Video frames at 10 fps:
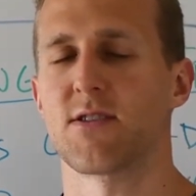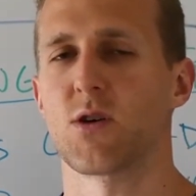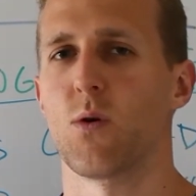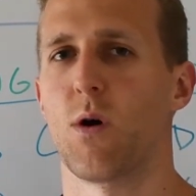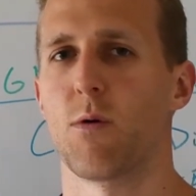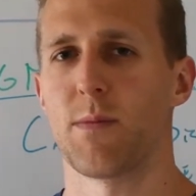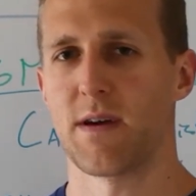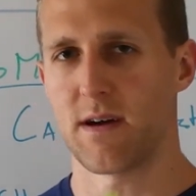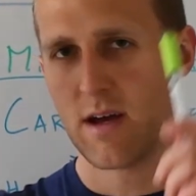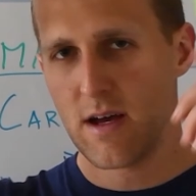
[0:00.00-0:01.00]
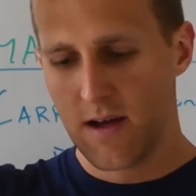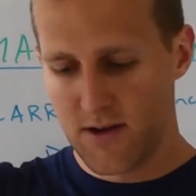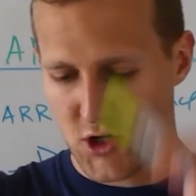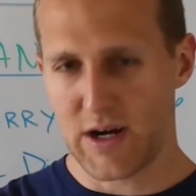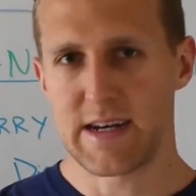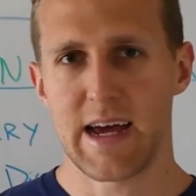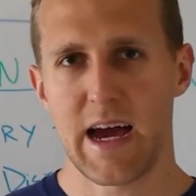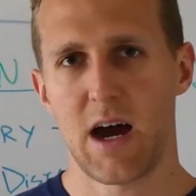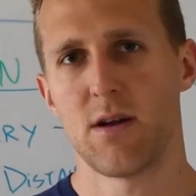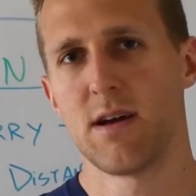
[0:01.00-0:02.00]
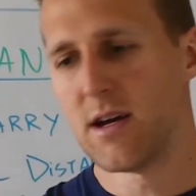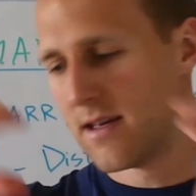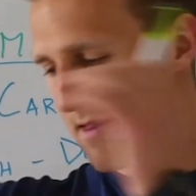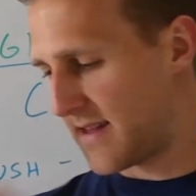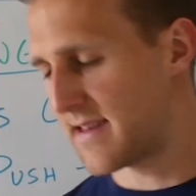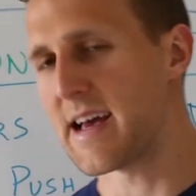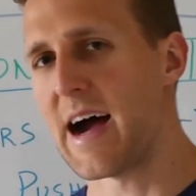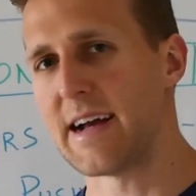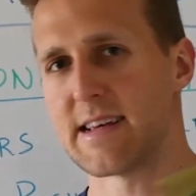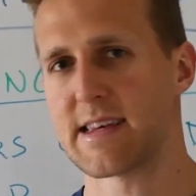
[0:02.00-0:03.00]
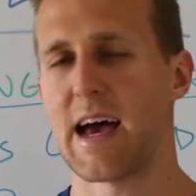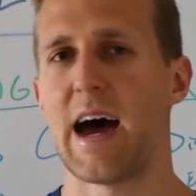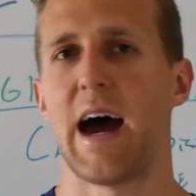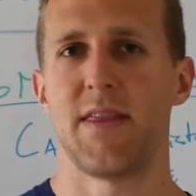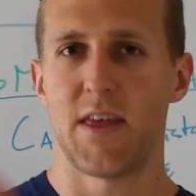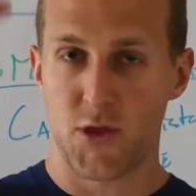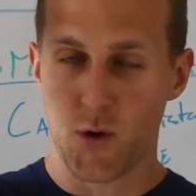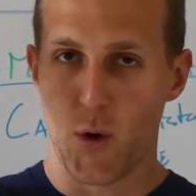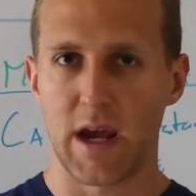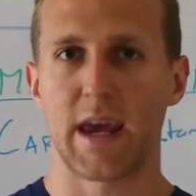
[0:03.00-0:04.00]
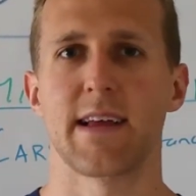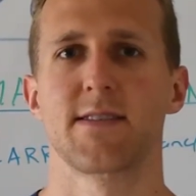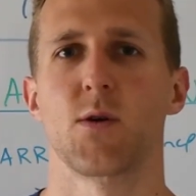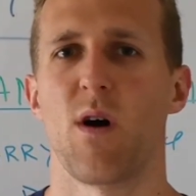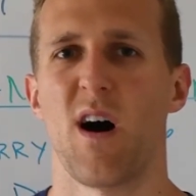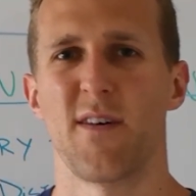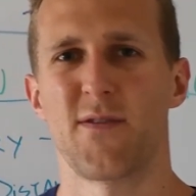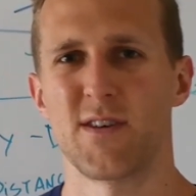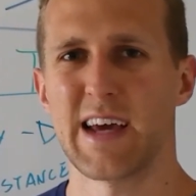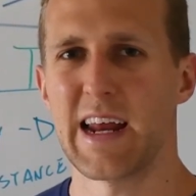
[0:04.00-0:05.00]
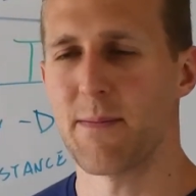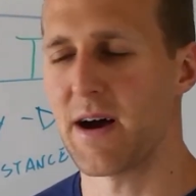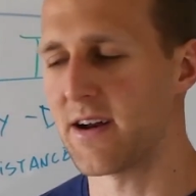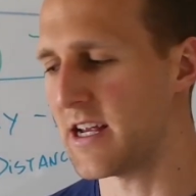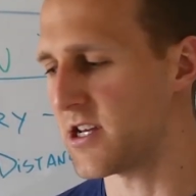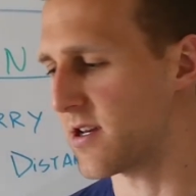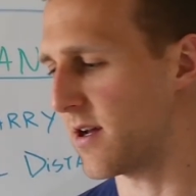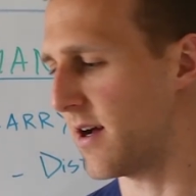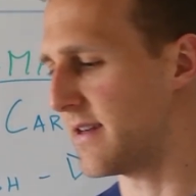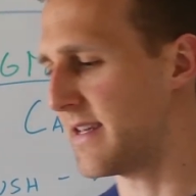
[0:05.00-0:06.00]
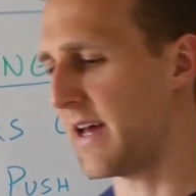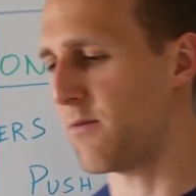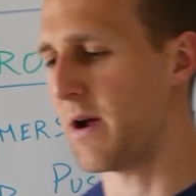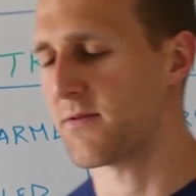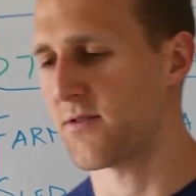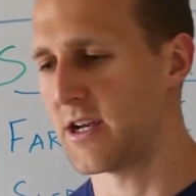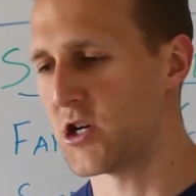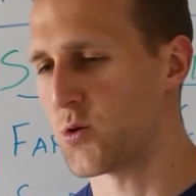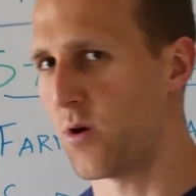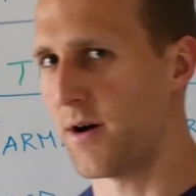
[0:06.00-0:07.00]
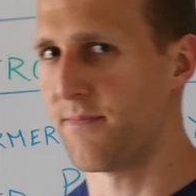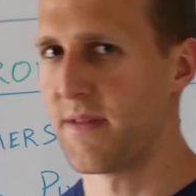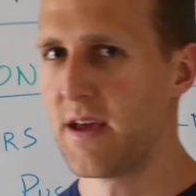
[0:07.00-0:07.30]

So one will be a straight down, then side to side, then throwing against the wall for 10 reps for each one.